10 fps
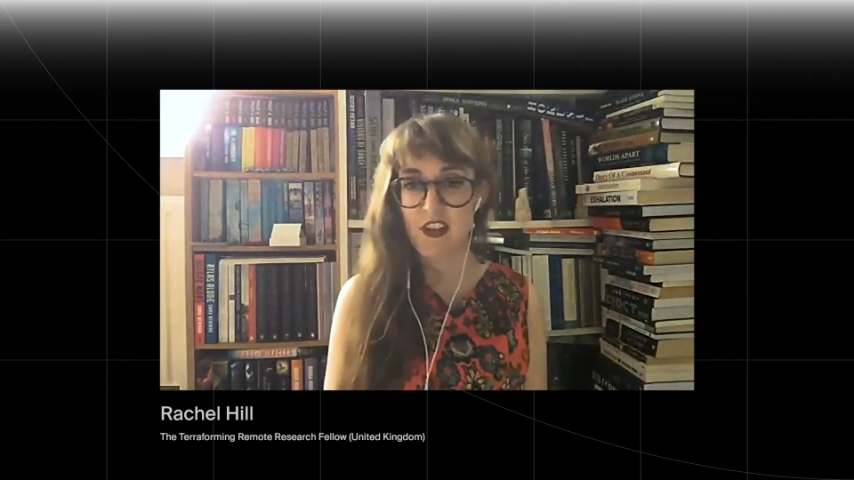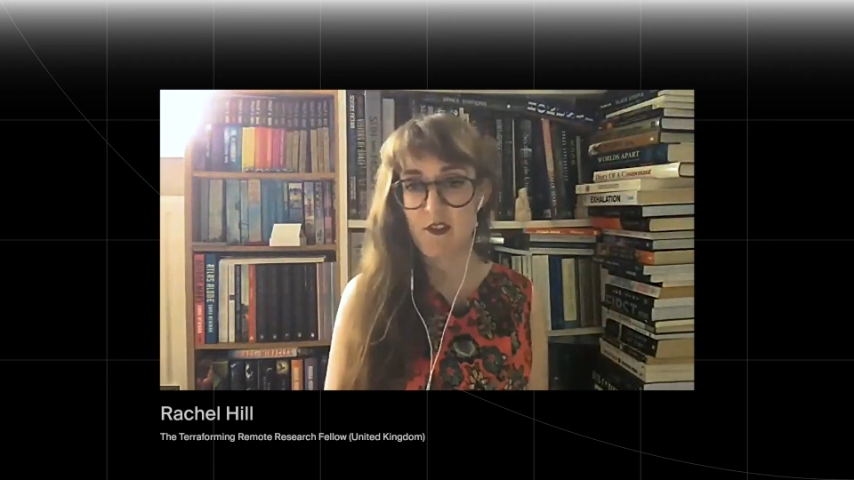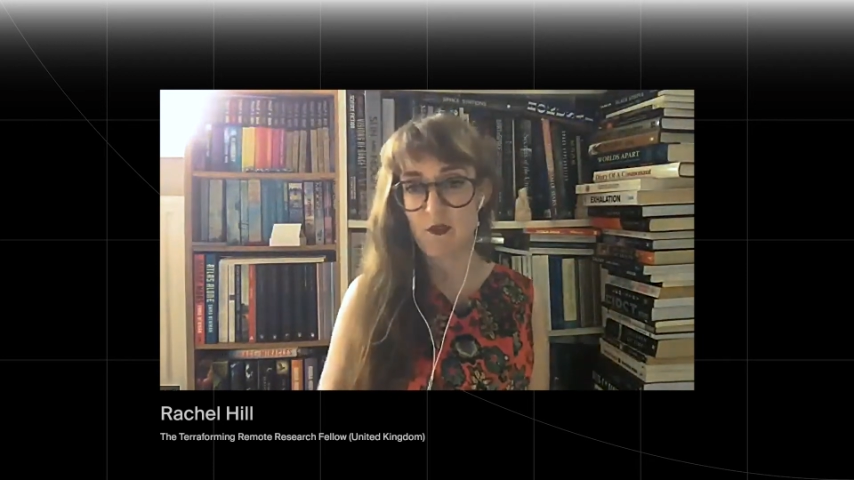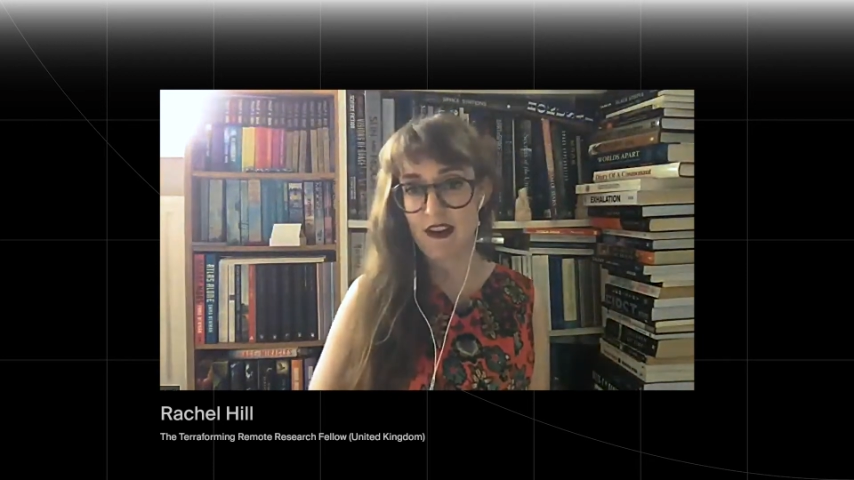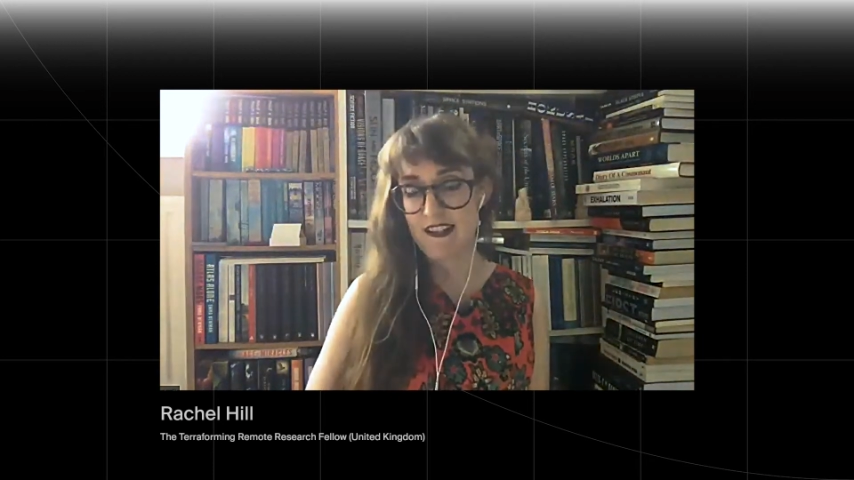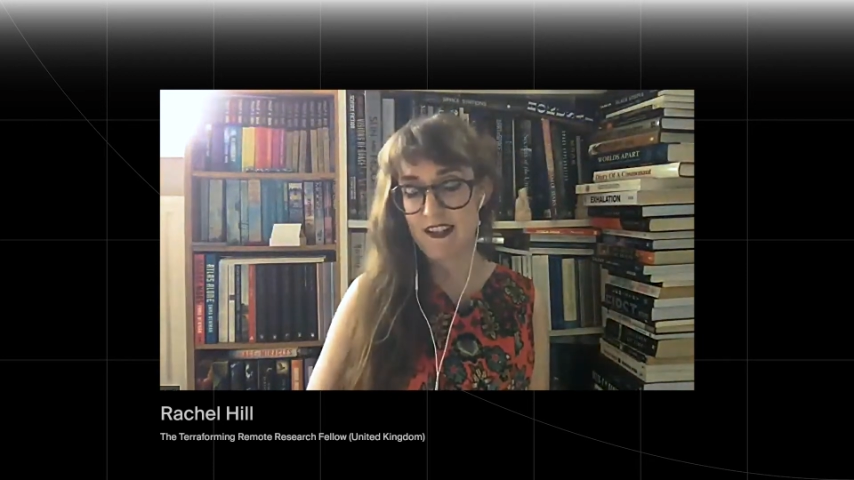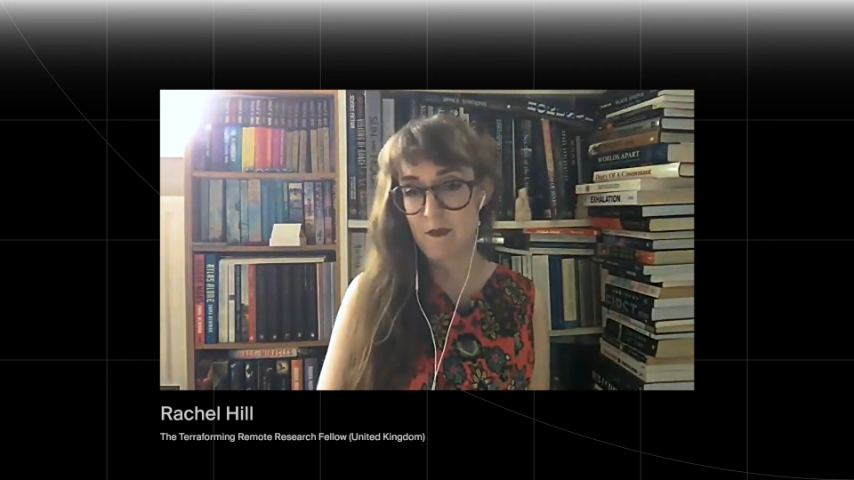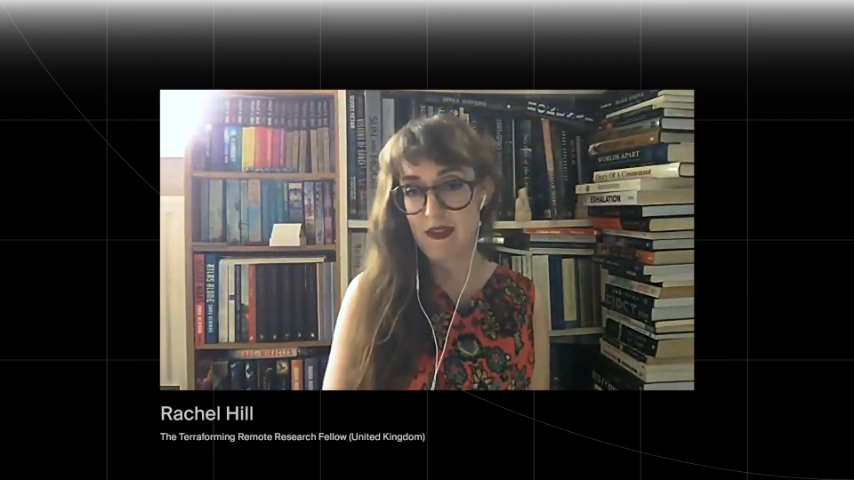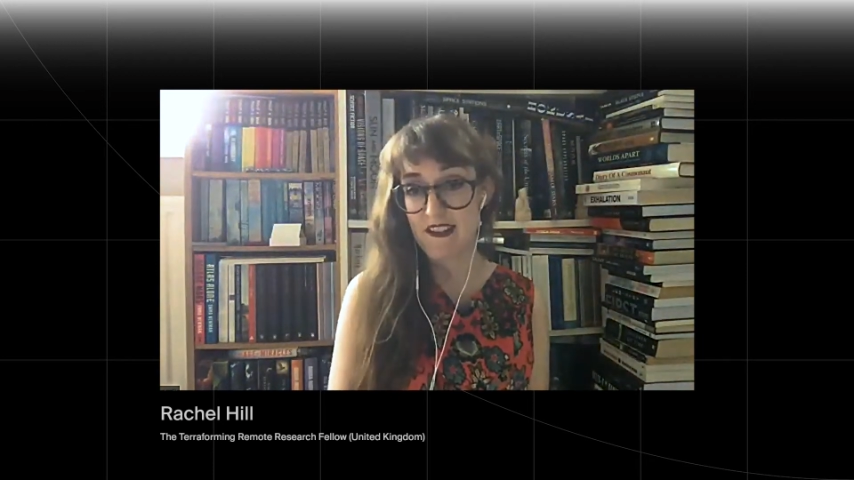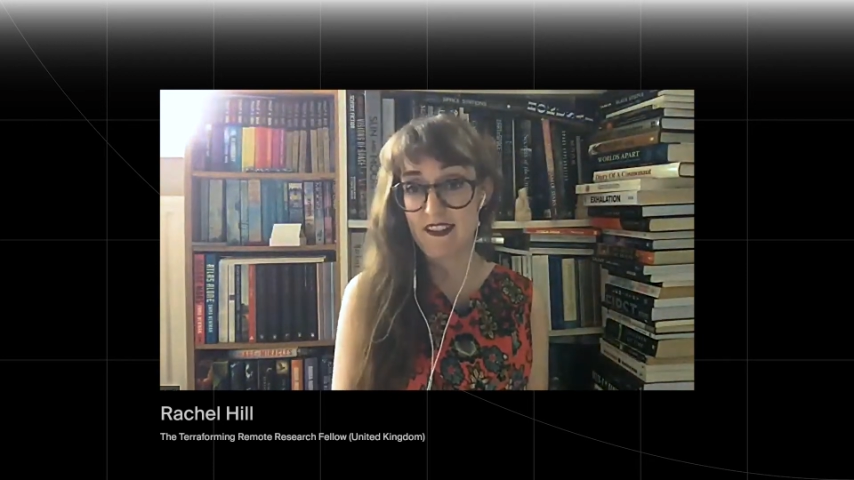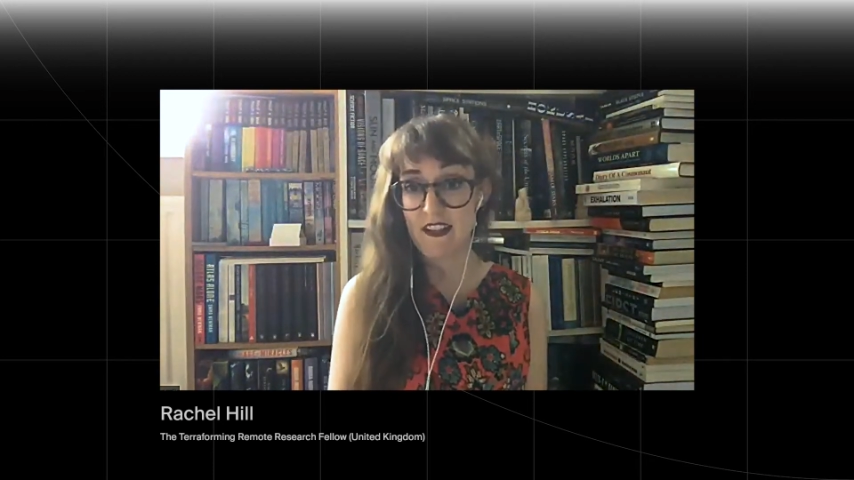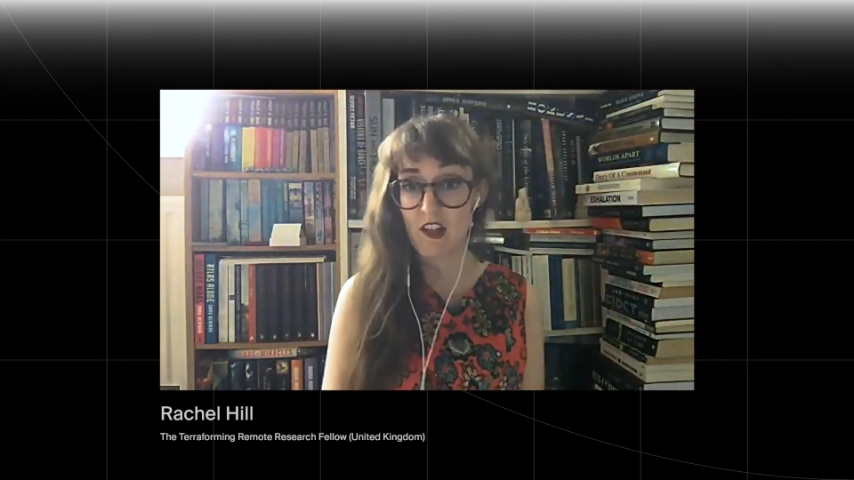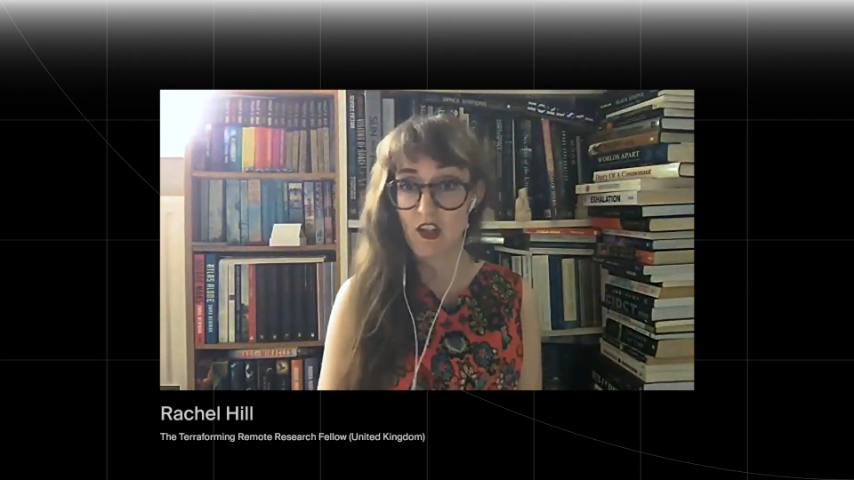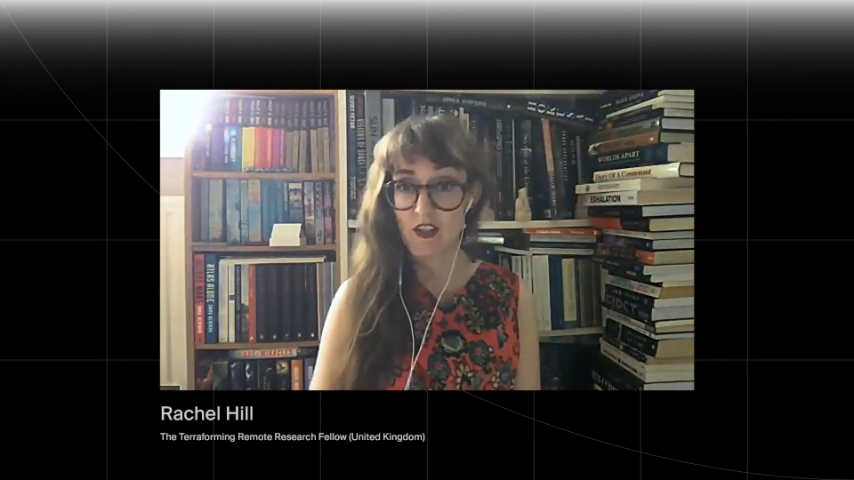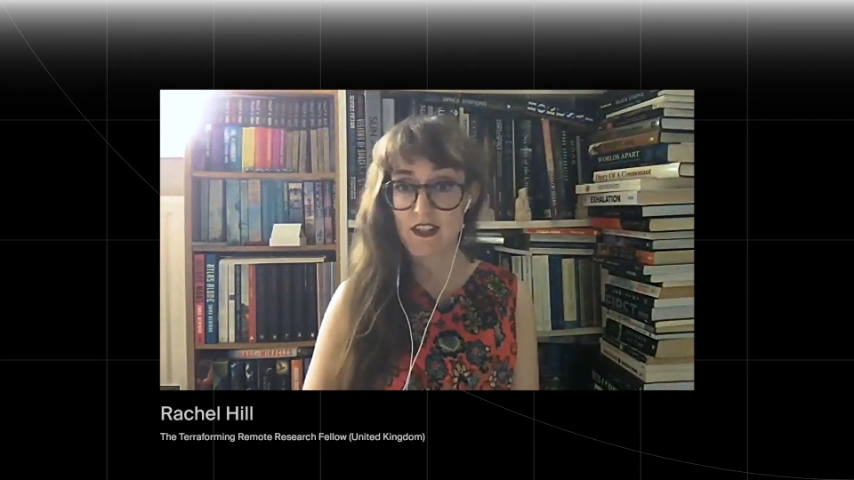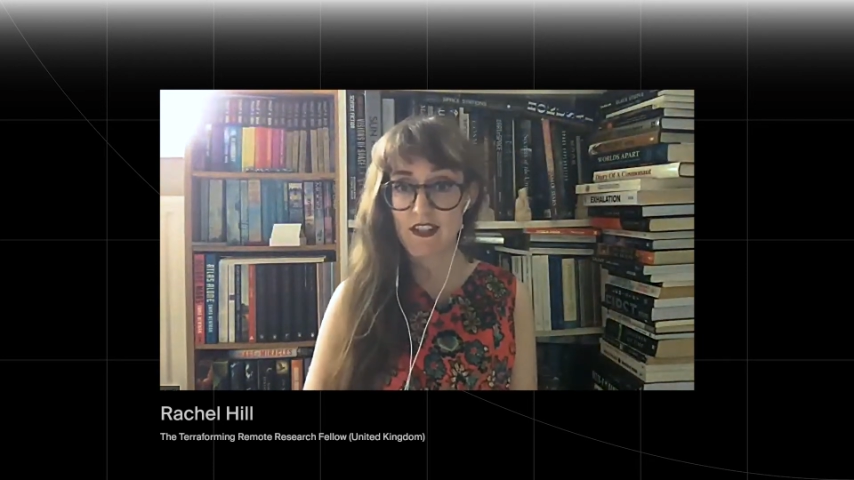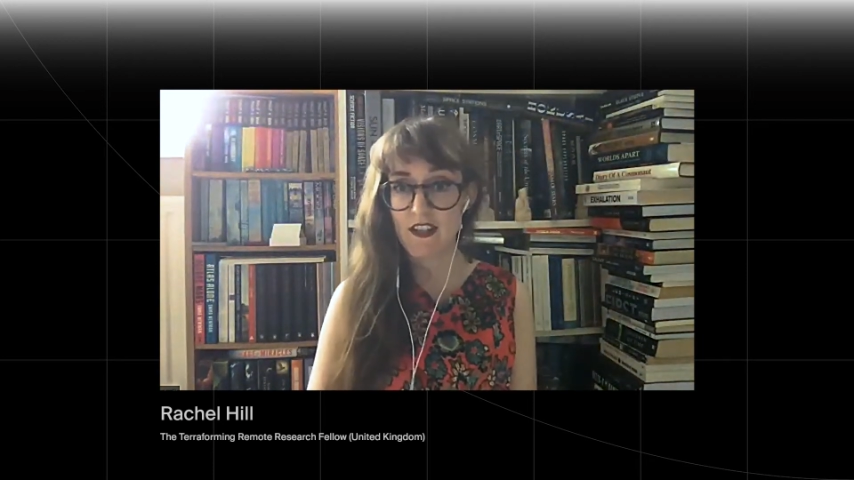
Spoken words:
writer based in London.